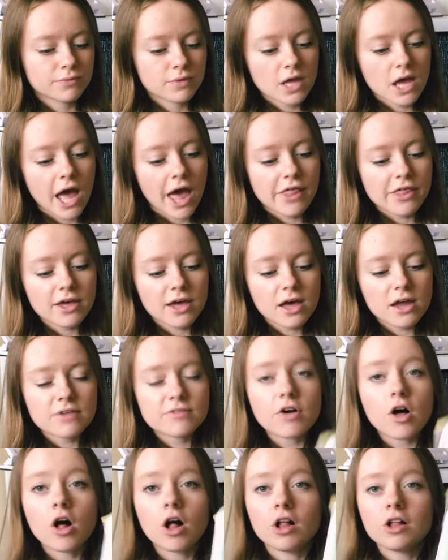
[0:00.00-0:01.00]
I think out of
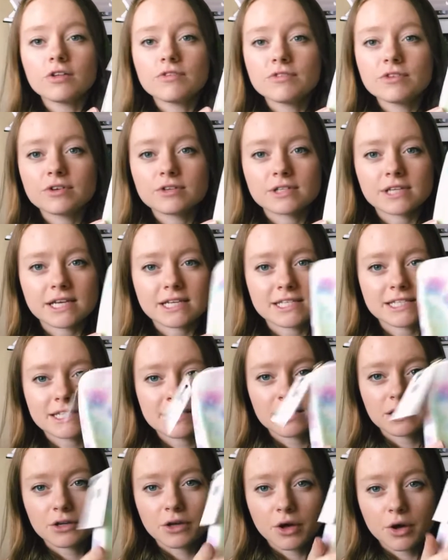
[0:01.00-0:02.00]
all of those like
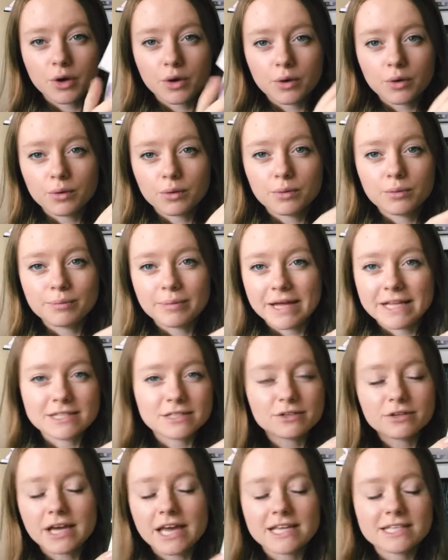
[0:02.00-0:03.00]
silicone
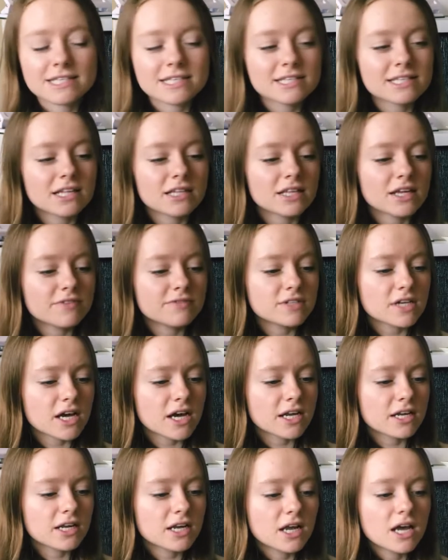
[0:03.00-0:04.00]
pencil cases that they've
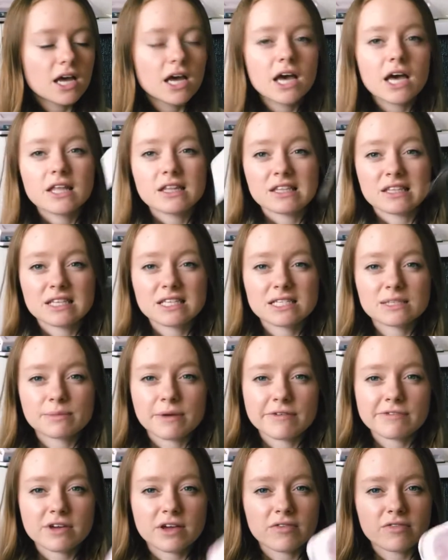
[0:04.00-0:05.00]
done, I think this is my
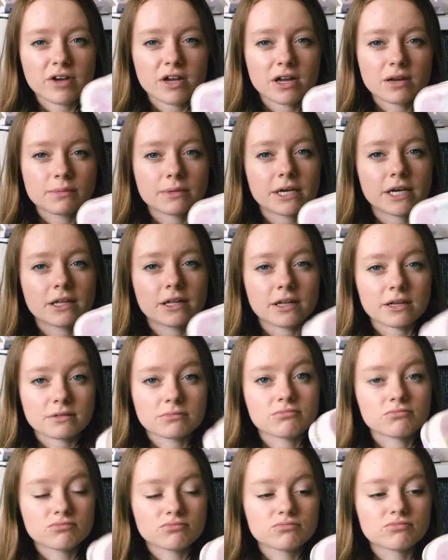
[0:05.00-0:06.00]
favorite and I might like
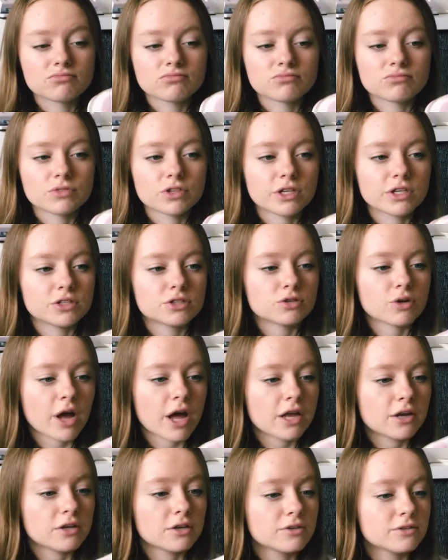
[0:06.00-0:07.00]
really
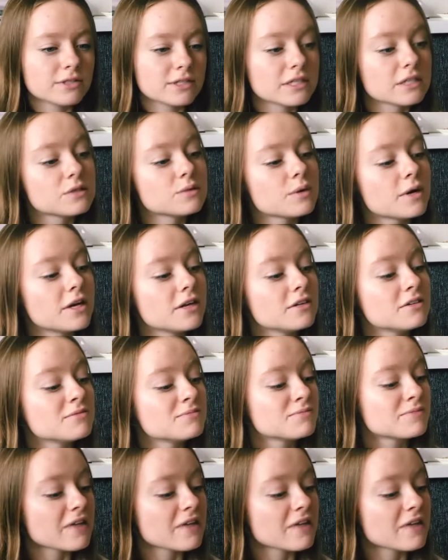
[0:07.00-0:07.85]
try to use this one.